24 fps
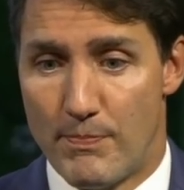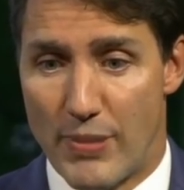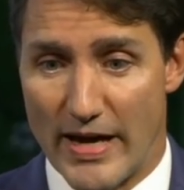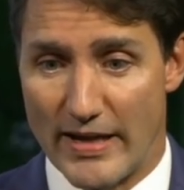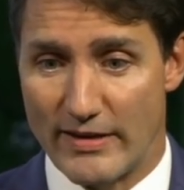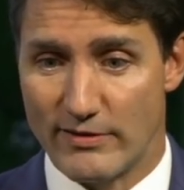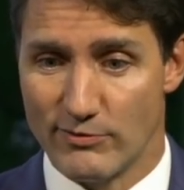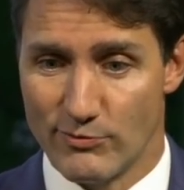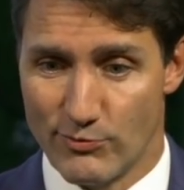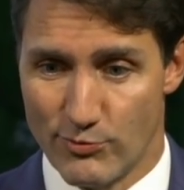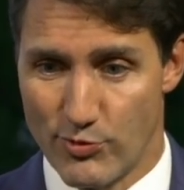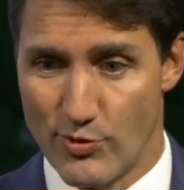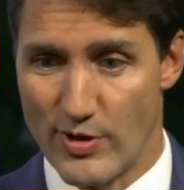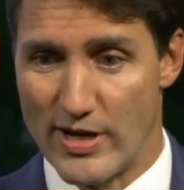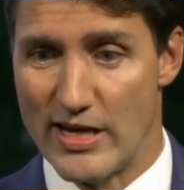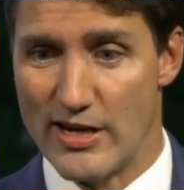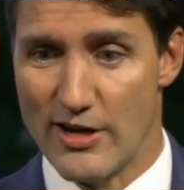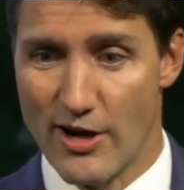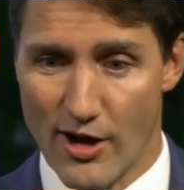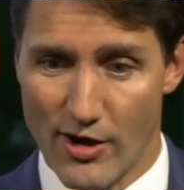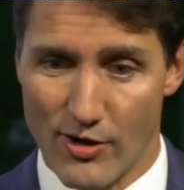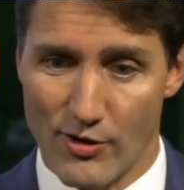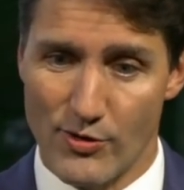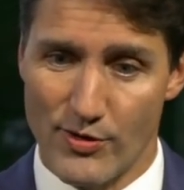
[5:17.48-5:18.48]
But we
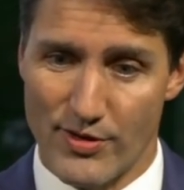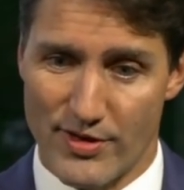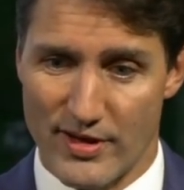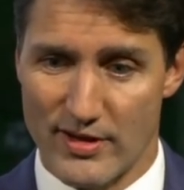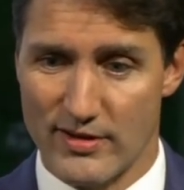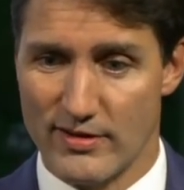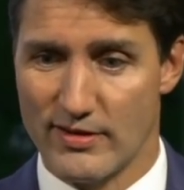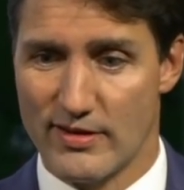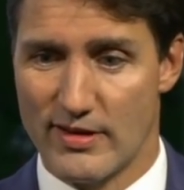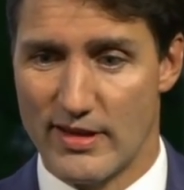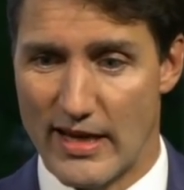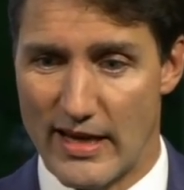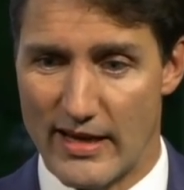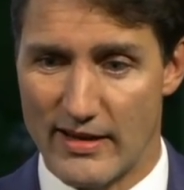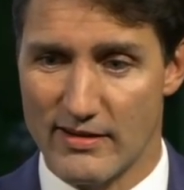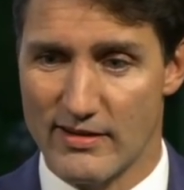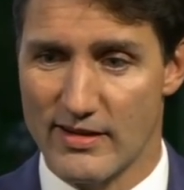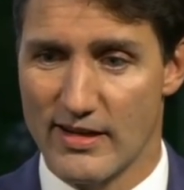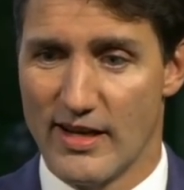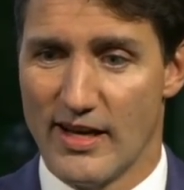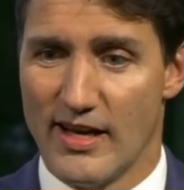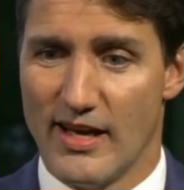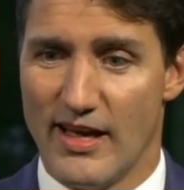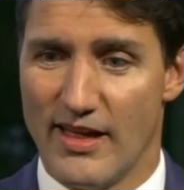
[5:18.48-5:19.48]
know that
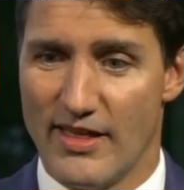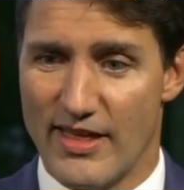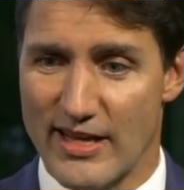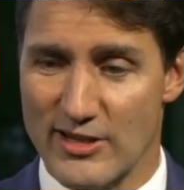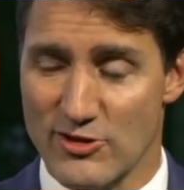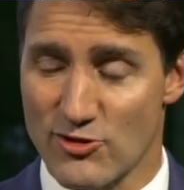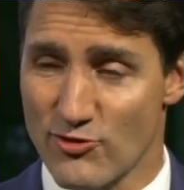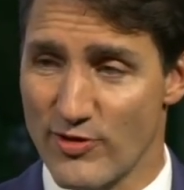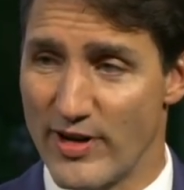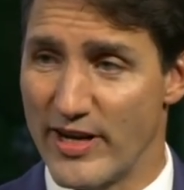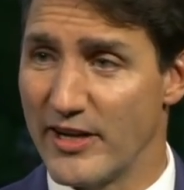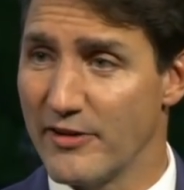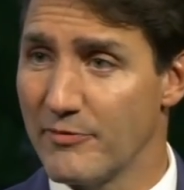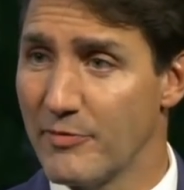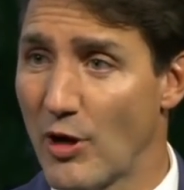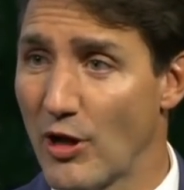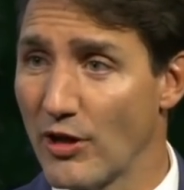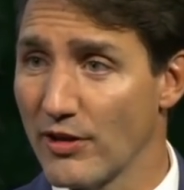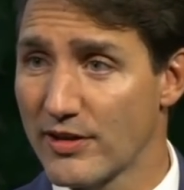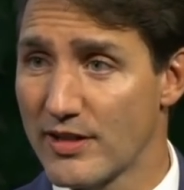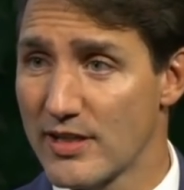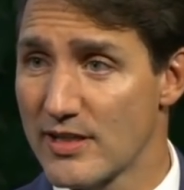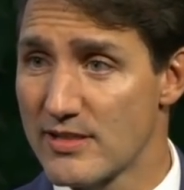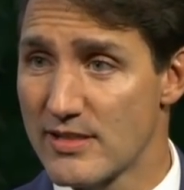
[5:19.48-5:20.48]
that strain of
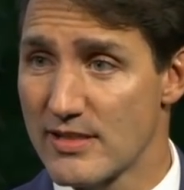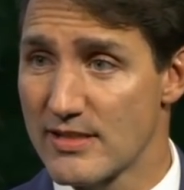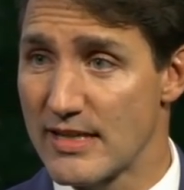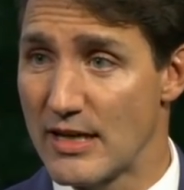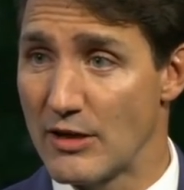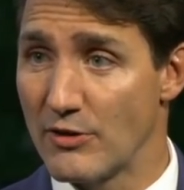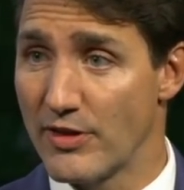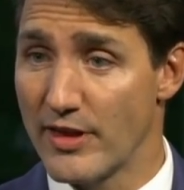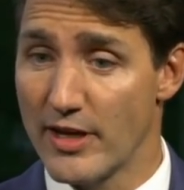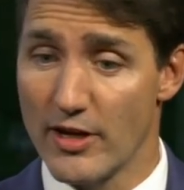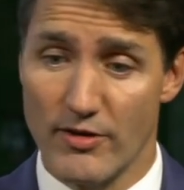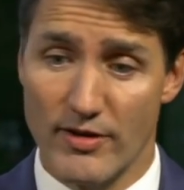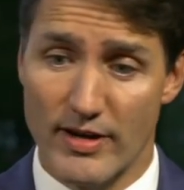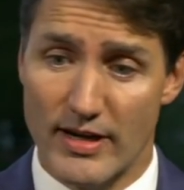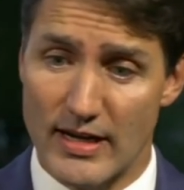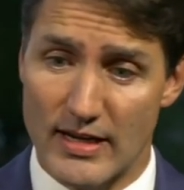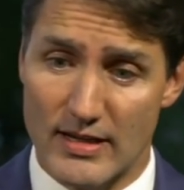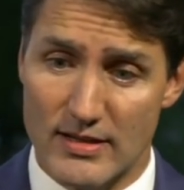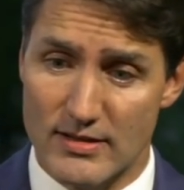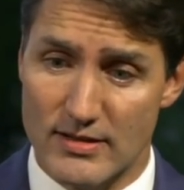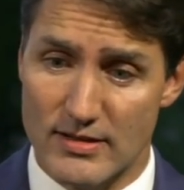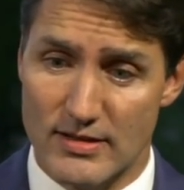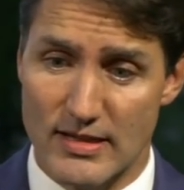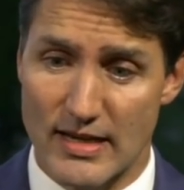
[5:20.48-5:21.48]
politics is out there, and
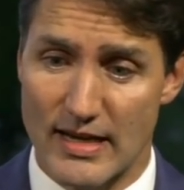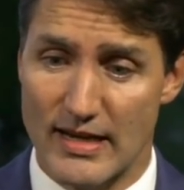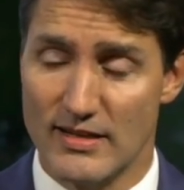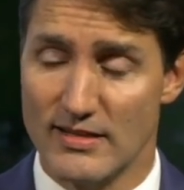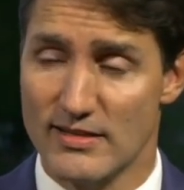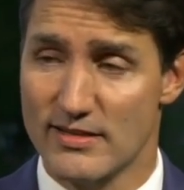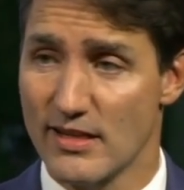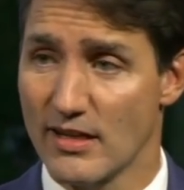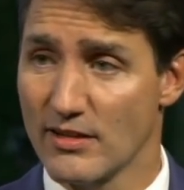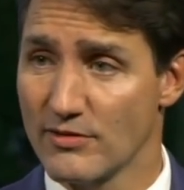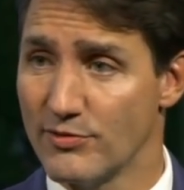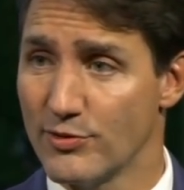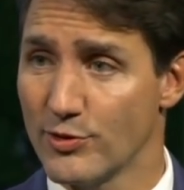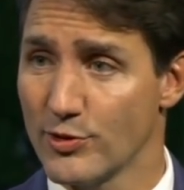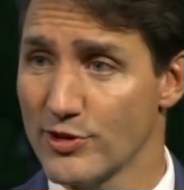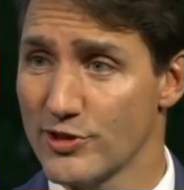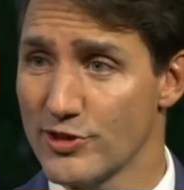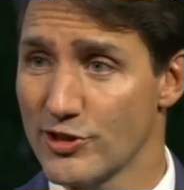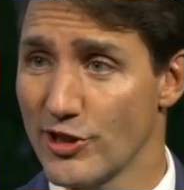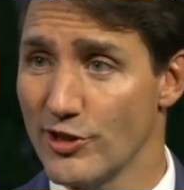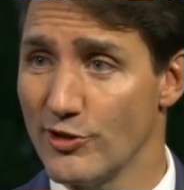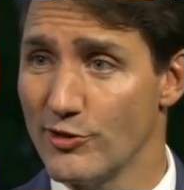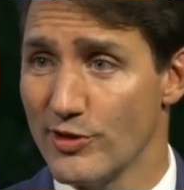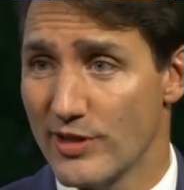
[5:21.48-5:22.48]
as Doug
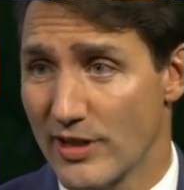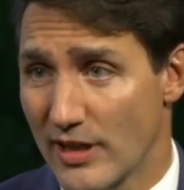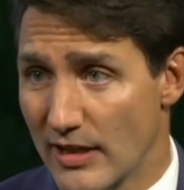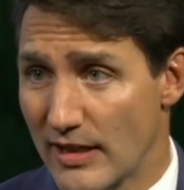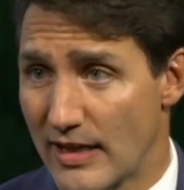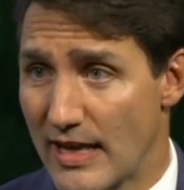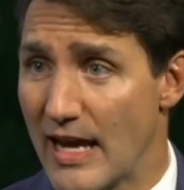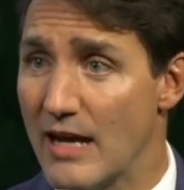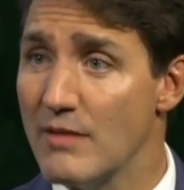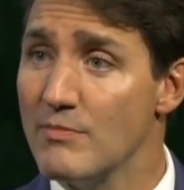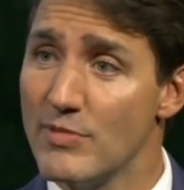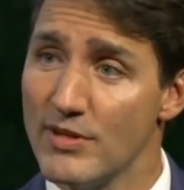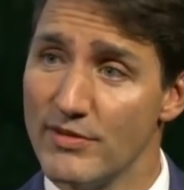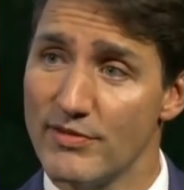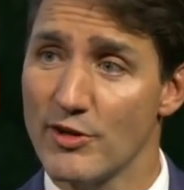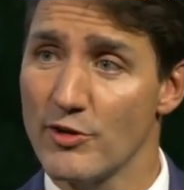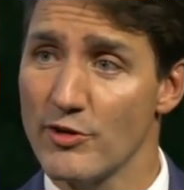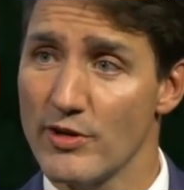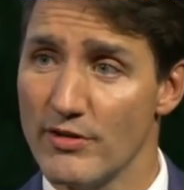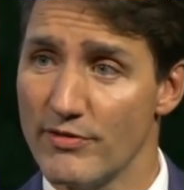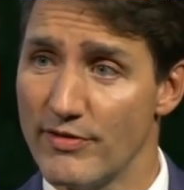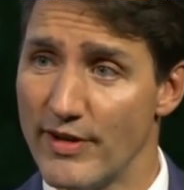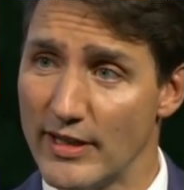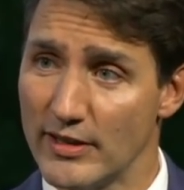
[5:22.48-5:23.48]
Ford showed, it can be
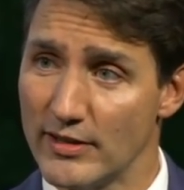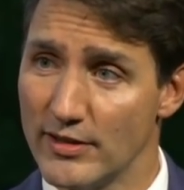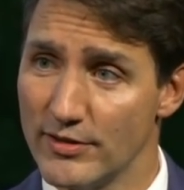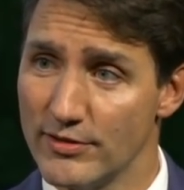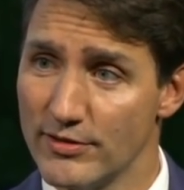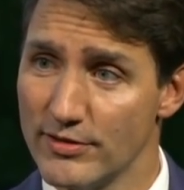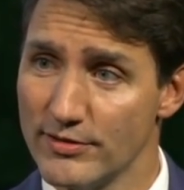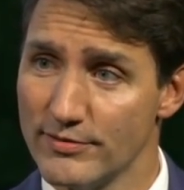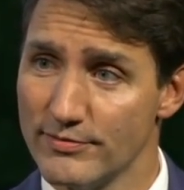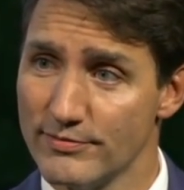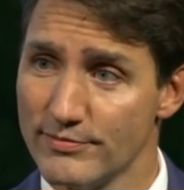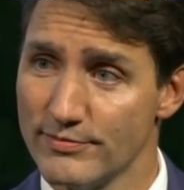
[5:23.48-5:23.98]
very effective.